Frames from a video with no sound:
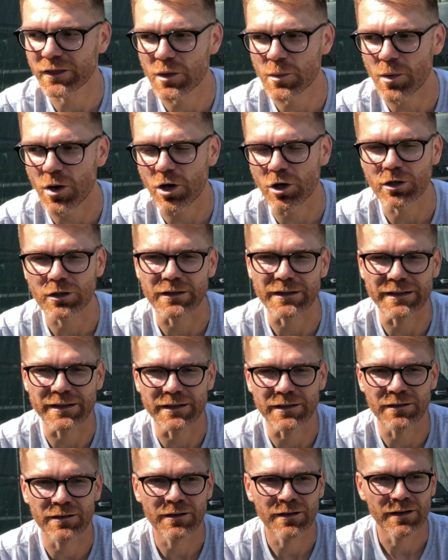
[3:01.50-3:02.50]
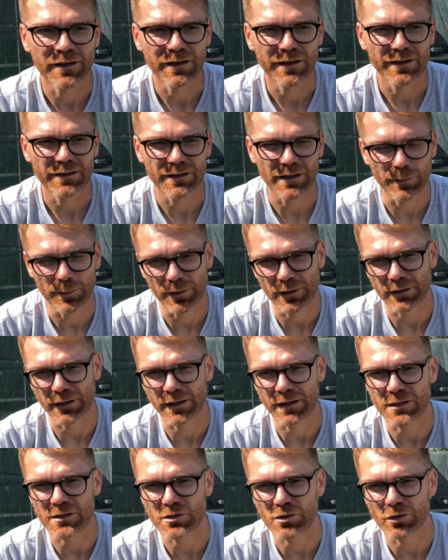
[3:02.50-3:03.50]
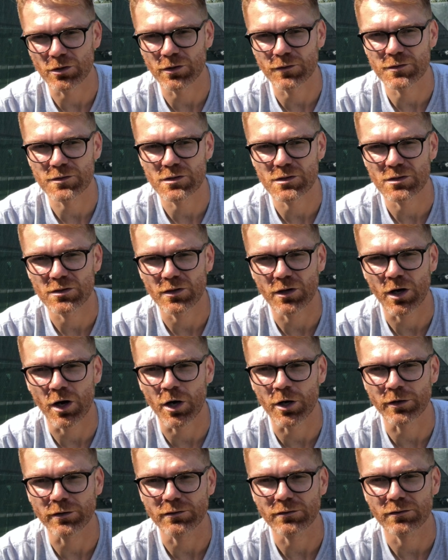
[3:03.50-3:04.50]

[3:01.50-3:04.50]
the ball clean, typically the serves aren't